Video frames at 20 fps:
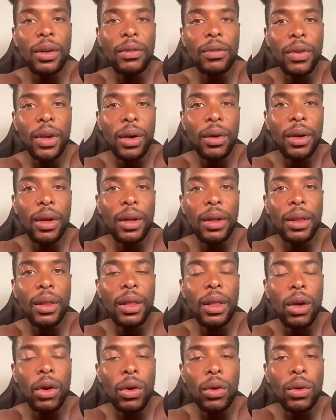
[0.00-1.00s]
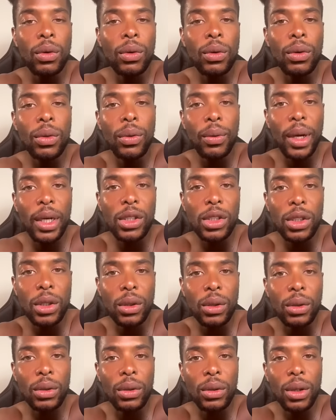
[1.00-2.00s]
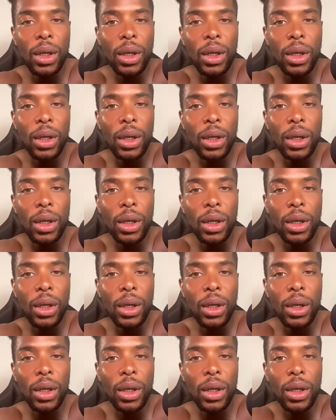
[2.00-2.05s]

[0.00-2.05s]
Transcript: very low threshold